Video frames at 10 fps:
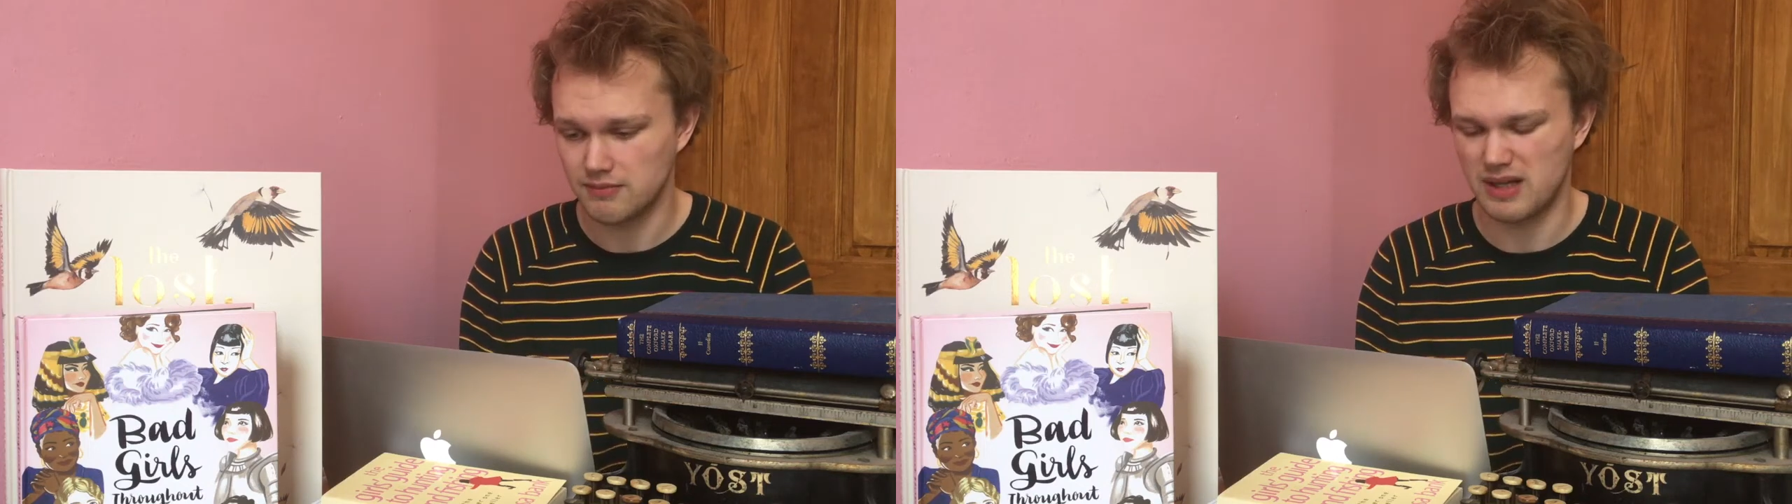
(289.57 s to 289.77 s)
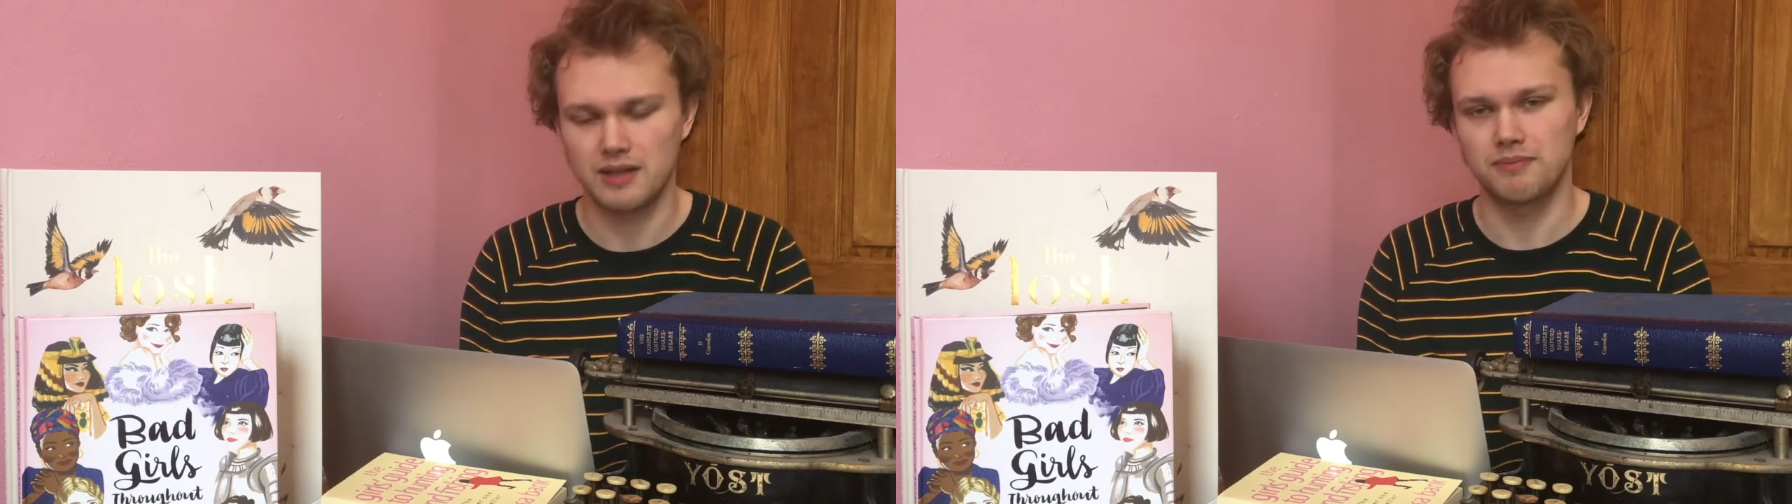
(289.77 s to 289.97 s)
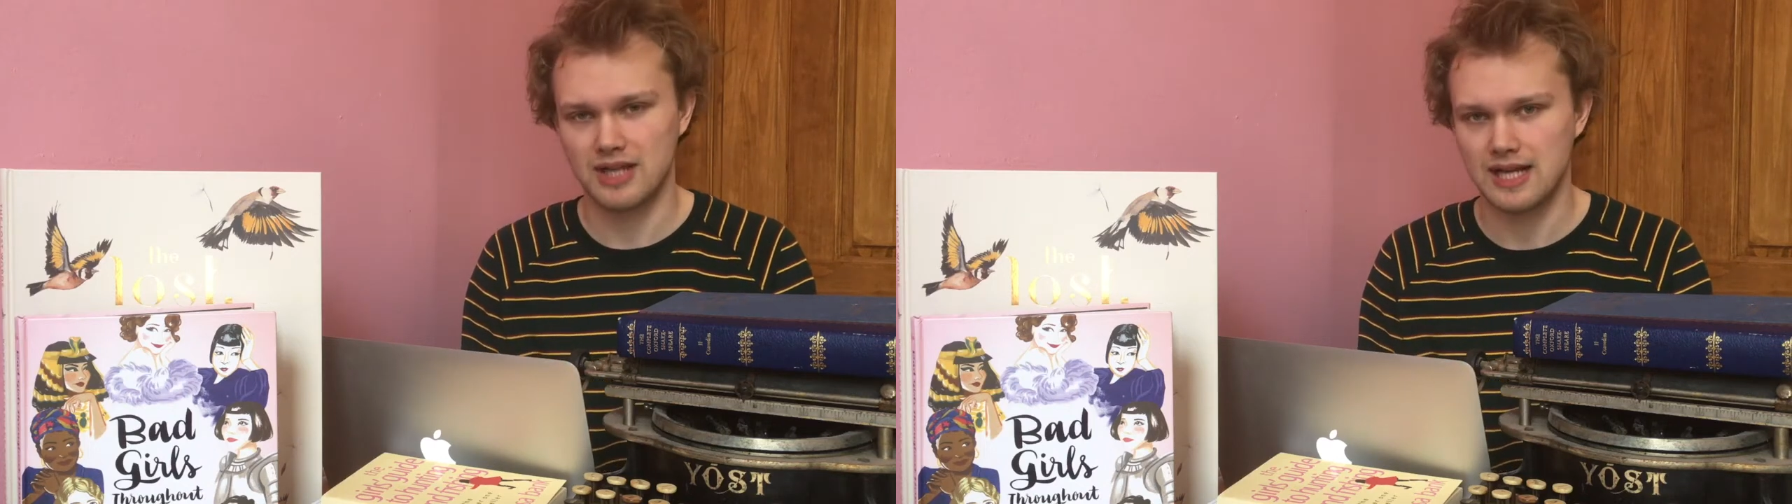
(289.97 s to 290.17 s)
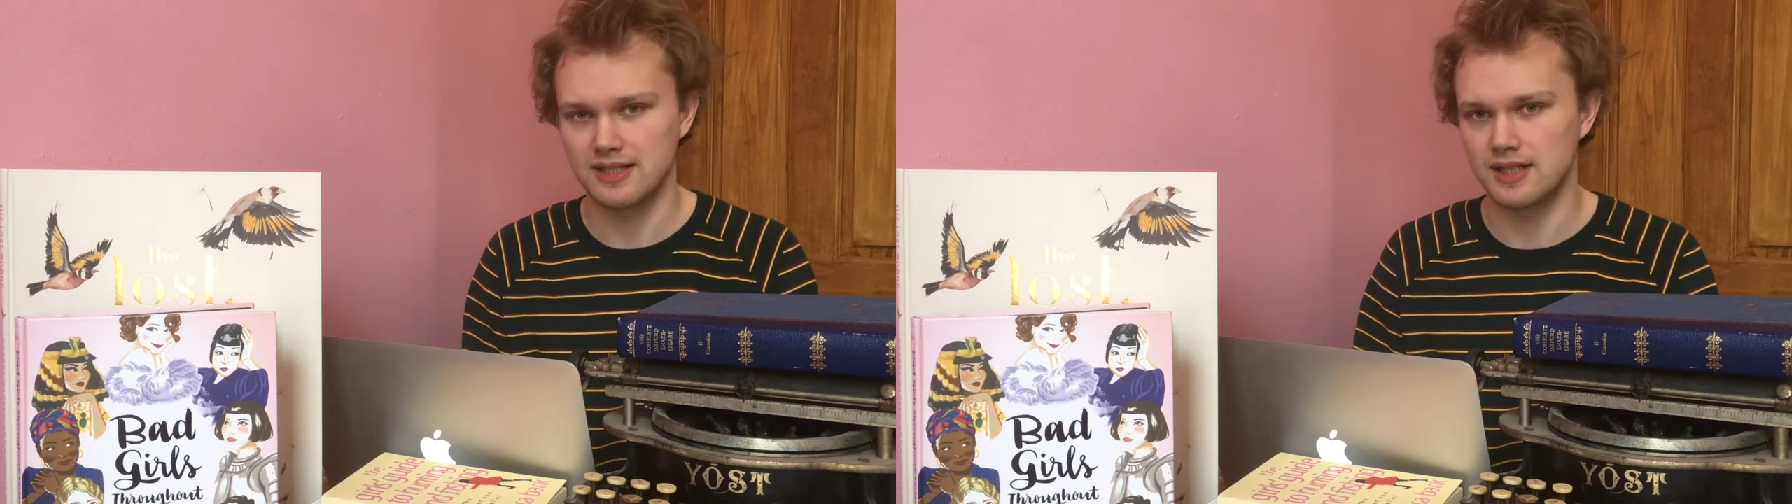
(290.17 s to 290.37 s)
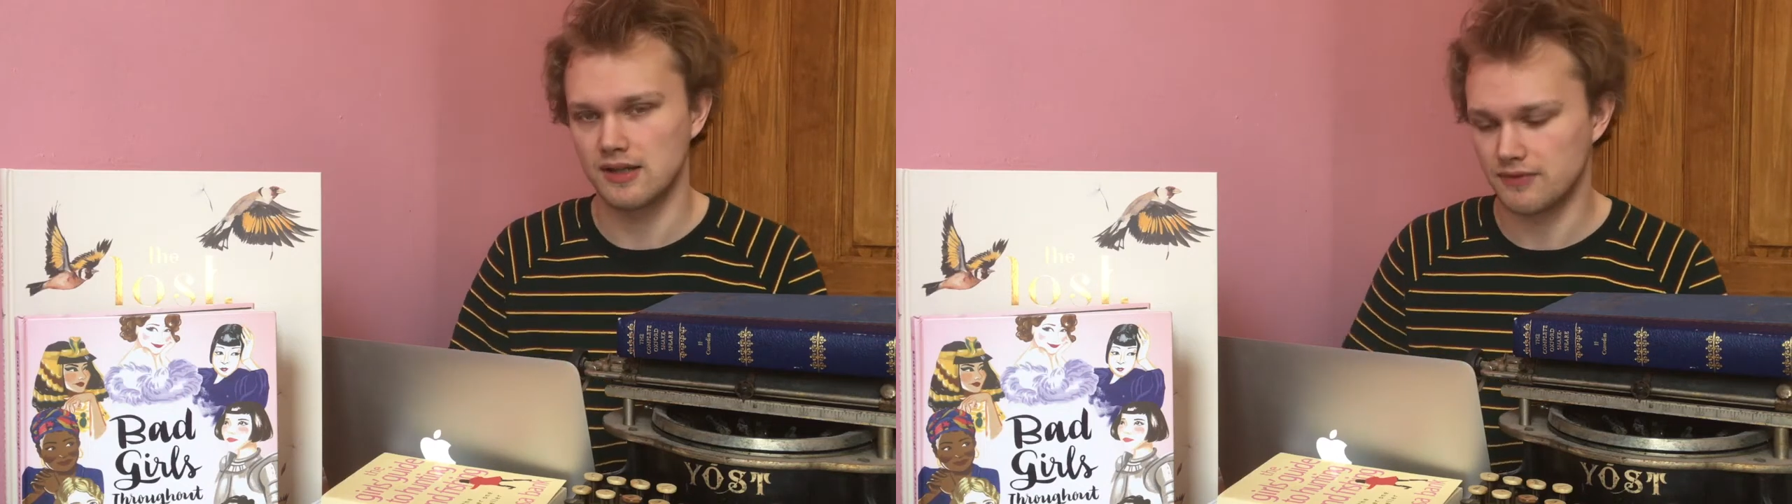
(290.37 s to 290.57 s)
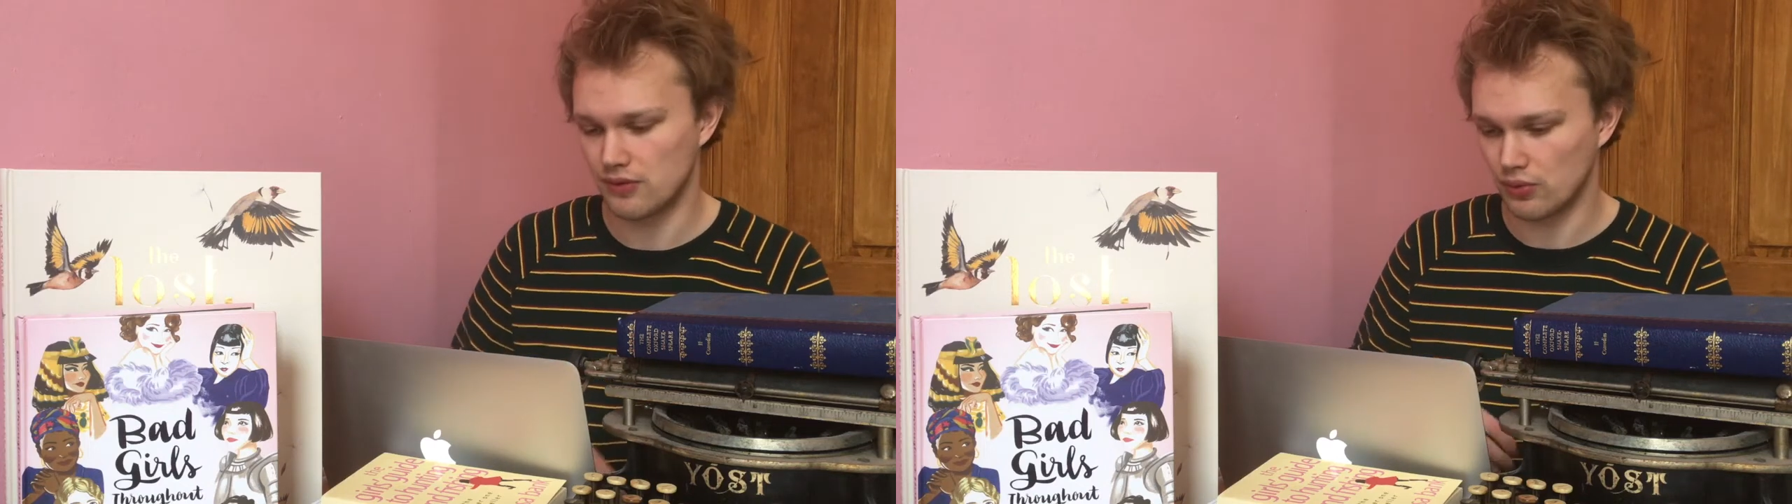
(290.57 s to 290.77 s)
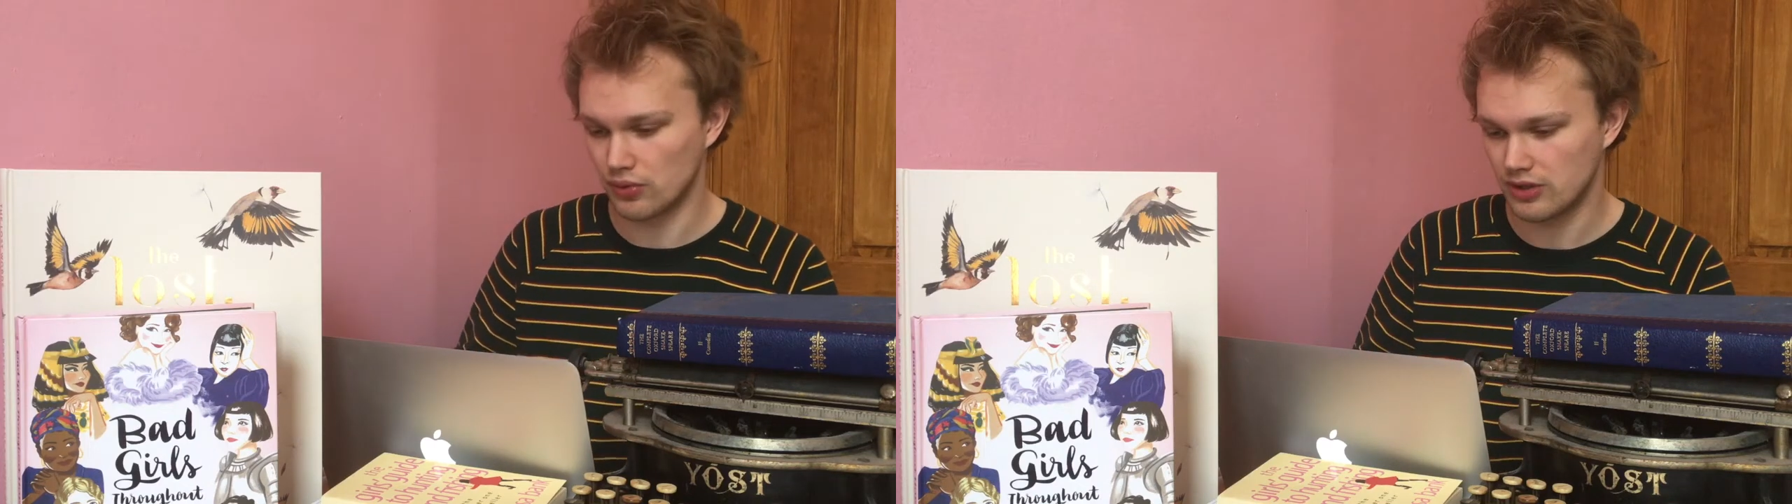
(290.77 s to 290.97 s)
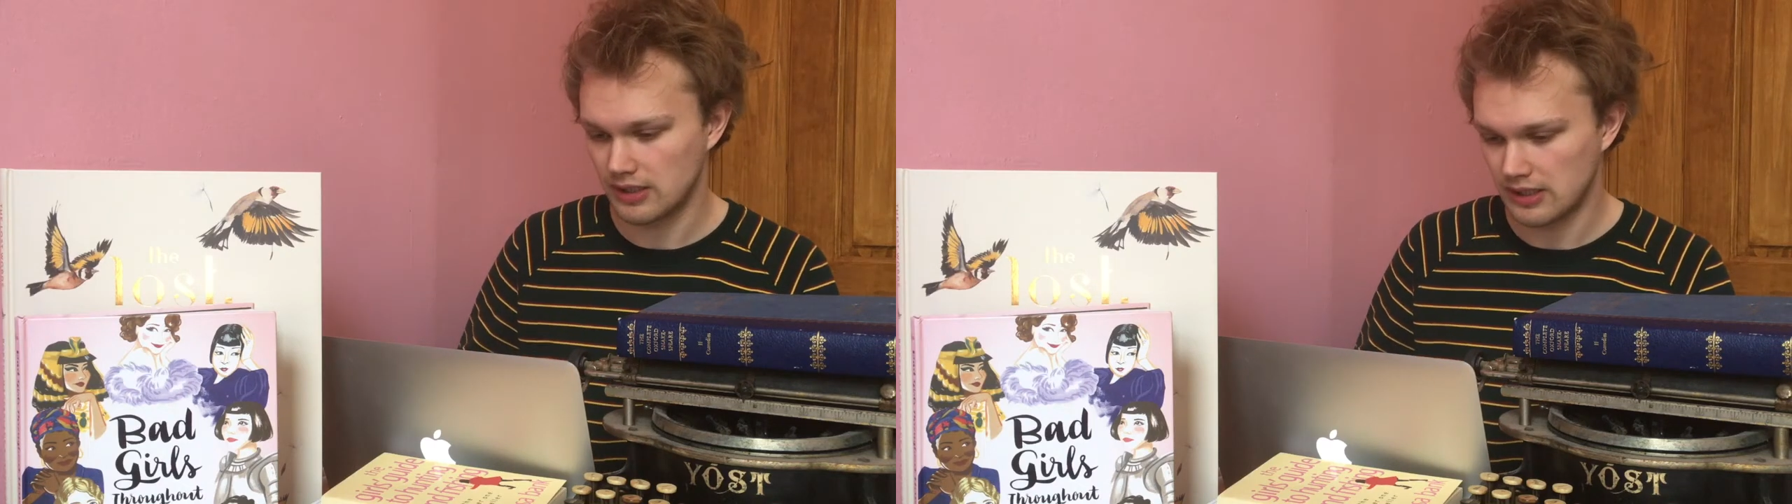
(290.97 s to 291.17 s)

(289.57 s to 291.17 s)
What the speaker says: by a candid afterthought.